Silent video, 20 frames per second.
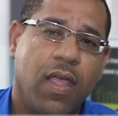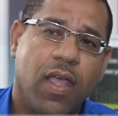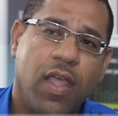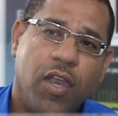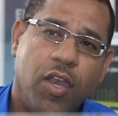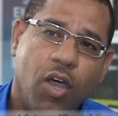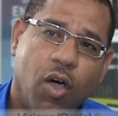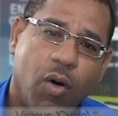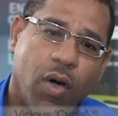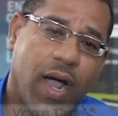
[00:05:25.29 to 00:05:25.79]

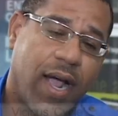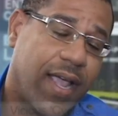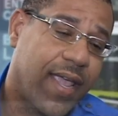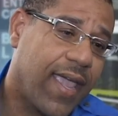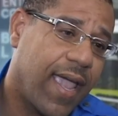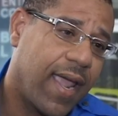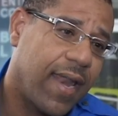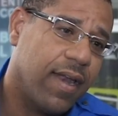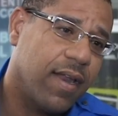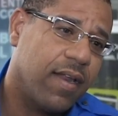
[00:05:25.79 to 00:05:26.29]
now,
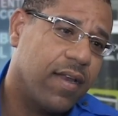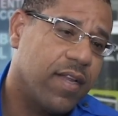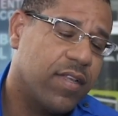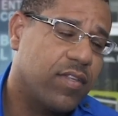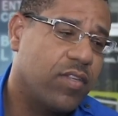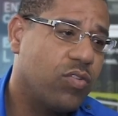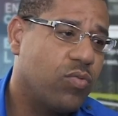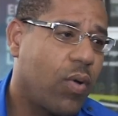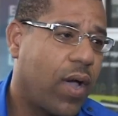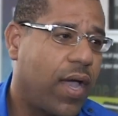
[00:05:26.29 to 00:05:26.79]
again, this
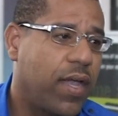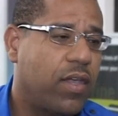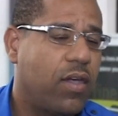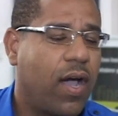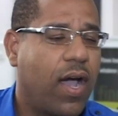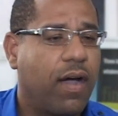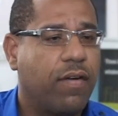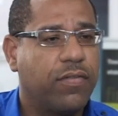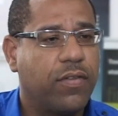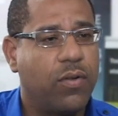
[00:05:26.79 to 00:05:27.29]
is why you
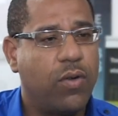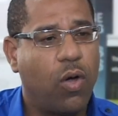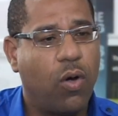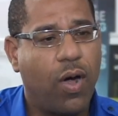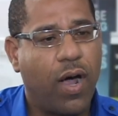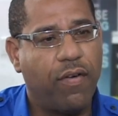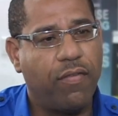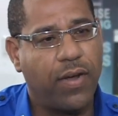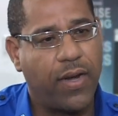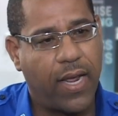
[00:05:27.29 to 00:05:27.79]
have to now
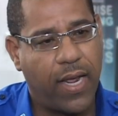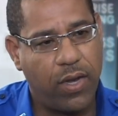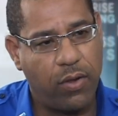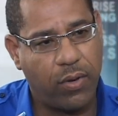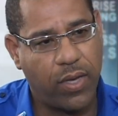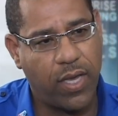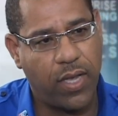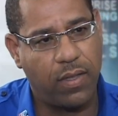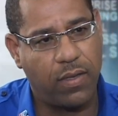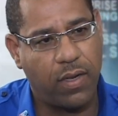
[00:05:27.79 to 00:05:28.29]
have an
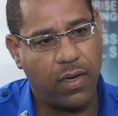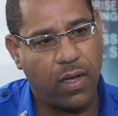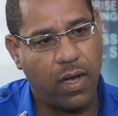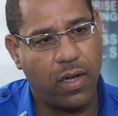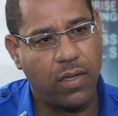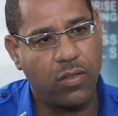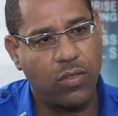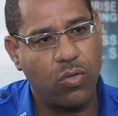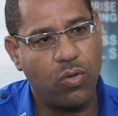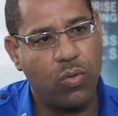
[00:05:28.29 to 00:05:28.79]
educated
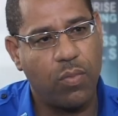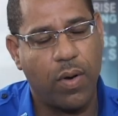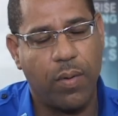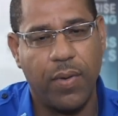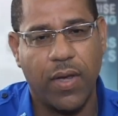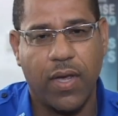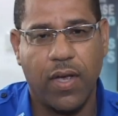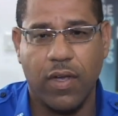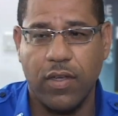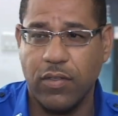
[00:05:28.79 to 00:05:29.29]
consumer
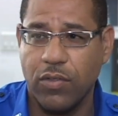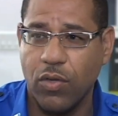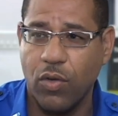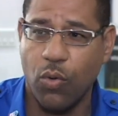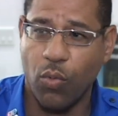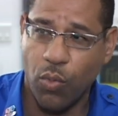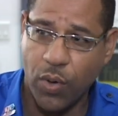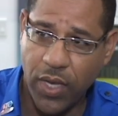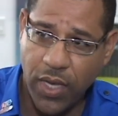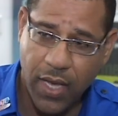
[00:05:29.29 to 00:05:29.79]
because
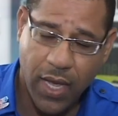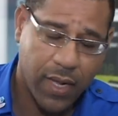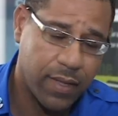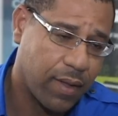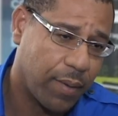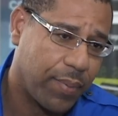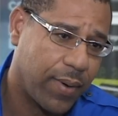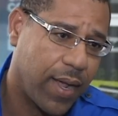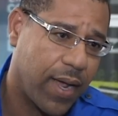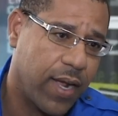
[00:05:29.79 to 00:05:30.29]
we at
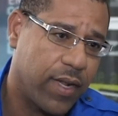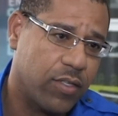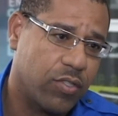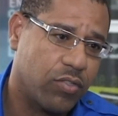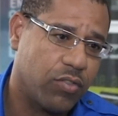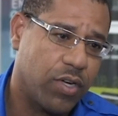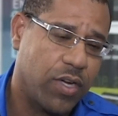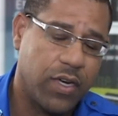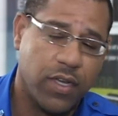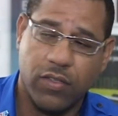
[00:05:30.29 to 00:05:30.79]
Appliance
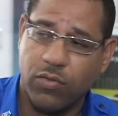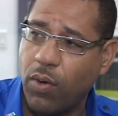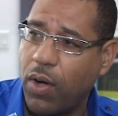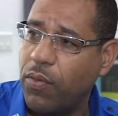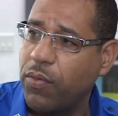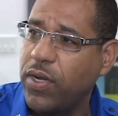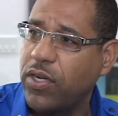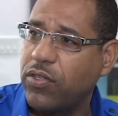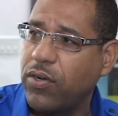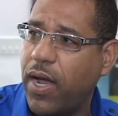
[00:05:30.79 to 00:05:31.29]
Traders, what
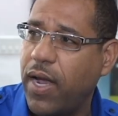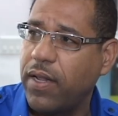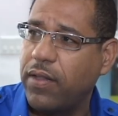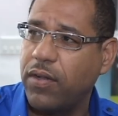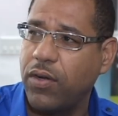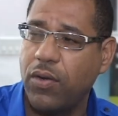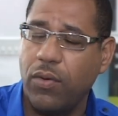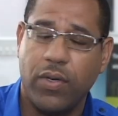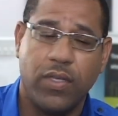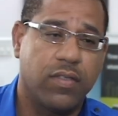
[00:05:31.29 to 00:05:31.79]
we try to
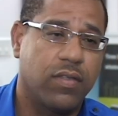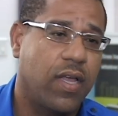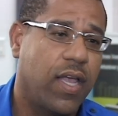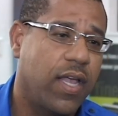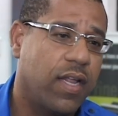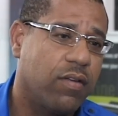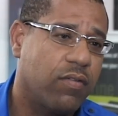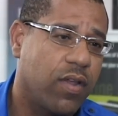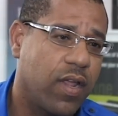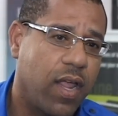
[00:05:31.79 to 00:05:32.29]
do is
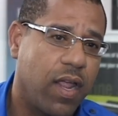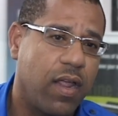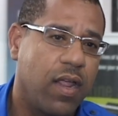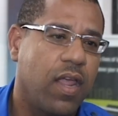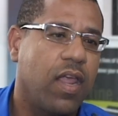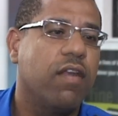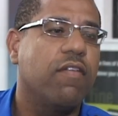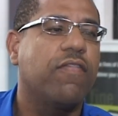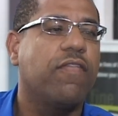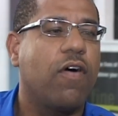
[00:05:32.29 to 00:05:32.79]
to
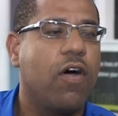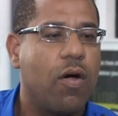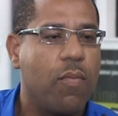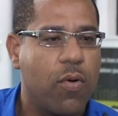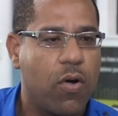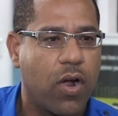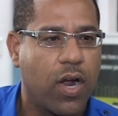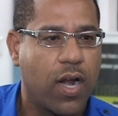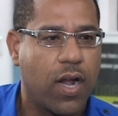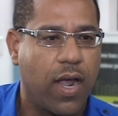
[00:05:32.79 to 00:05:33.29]
inform
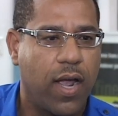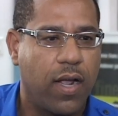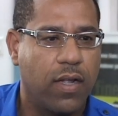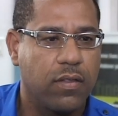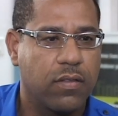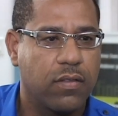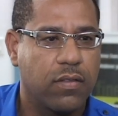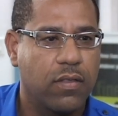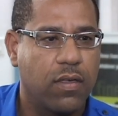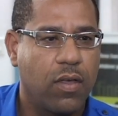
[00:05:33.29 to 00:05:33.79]
our
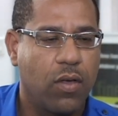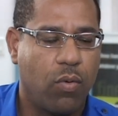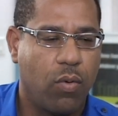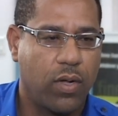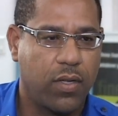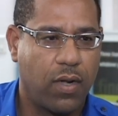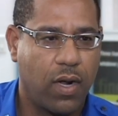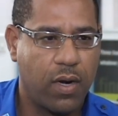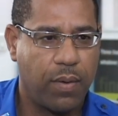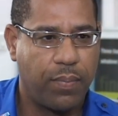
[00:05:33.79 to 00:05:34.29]
clients
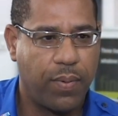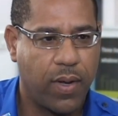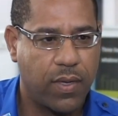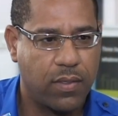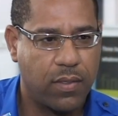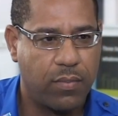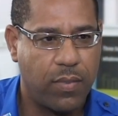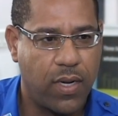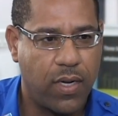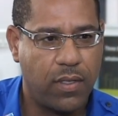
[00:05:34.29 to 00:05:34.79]
what are the
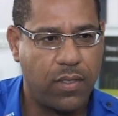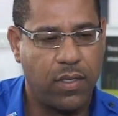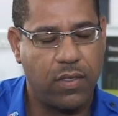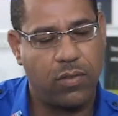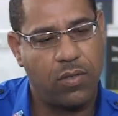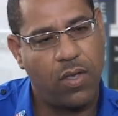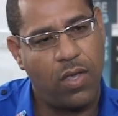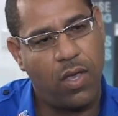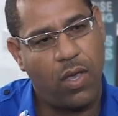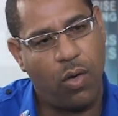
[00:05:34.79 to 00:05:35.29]
possibilities,
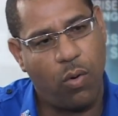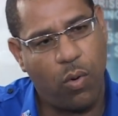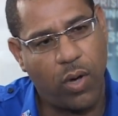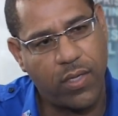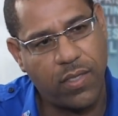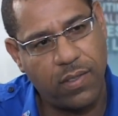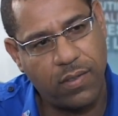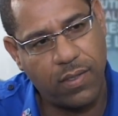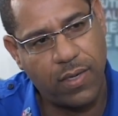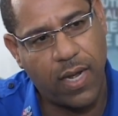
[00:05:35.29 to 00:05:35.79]
what
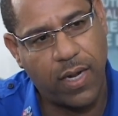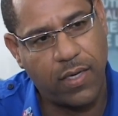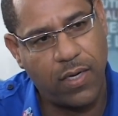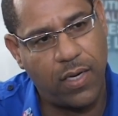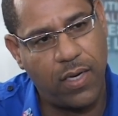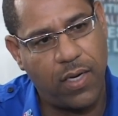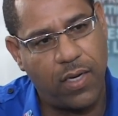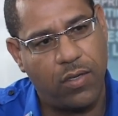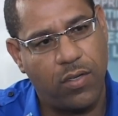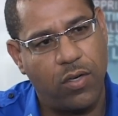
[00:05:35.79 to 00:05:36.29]
is it that you
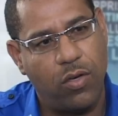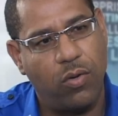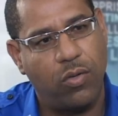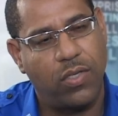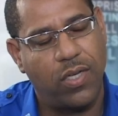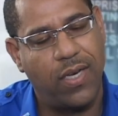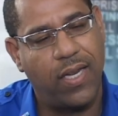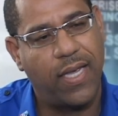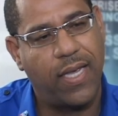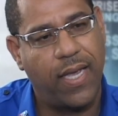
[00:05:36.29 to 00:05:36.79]
need to do to
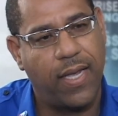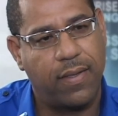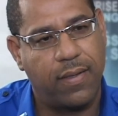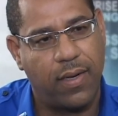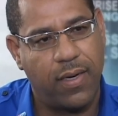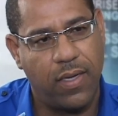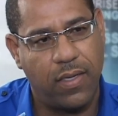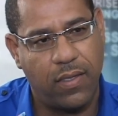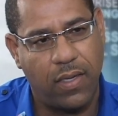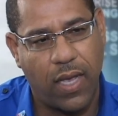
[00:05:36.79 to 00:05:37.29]
negate
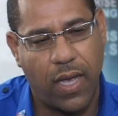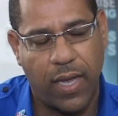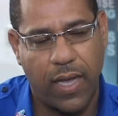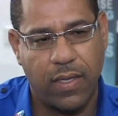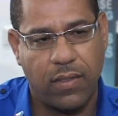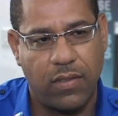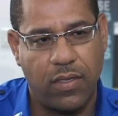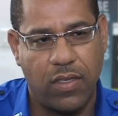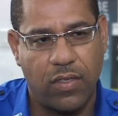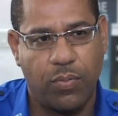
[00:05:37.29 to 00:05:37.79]

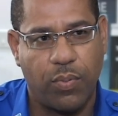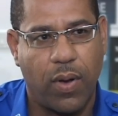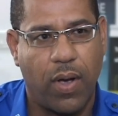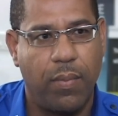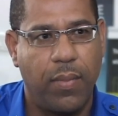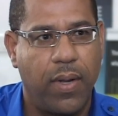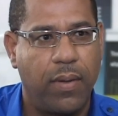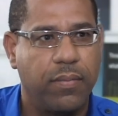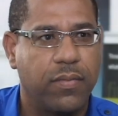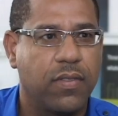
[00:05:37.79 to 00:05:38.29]
against these
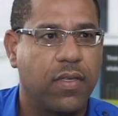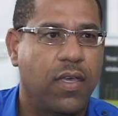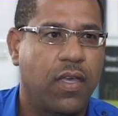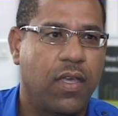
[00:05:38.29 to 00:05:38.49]
problems.